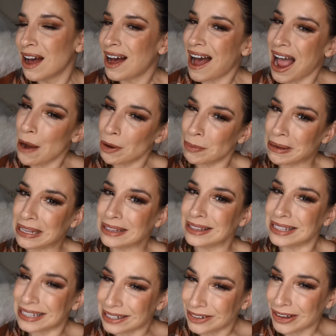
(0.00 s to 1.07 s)
I would be a
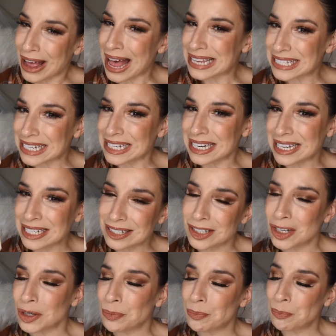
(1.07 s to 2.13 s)
little hesitant
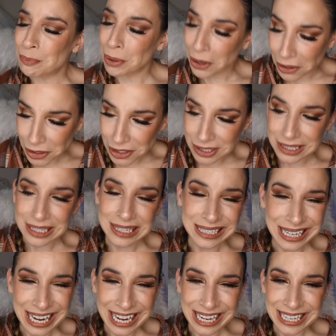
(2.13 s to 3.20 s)
to purchase it
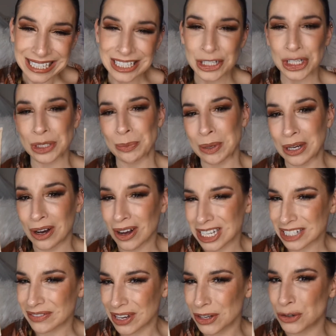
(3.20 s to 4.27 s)
again just because of
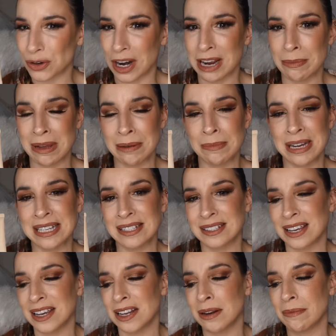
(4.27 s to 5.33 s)
how dry it made my
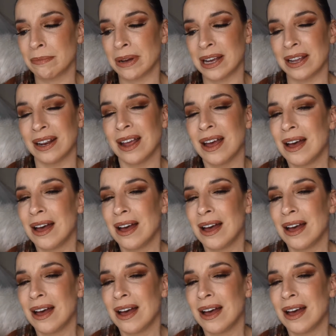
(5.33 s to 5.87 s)
skin, but